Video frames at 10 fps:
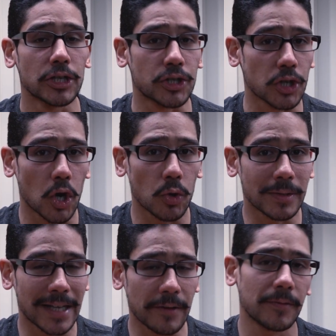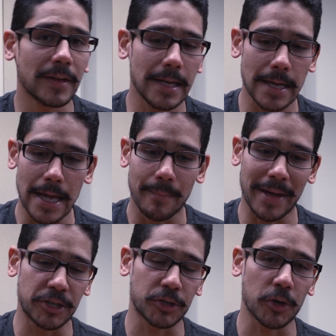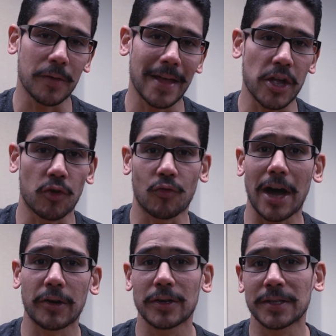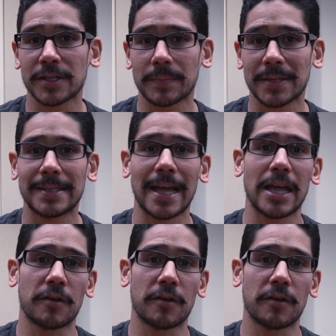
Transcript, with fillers: So definitely make sure that your router is up to date,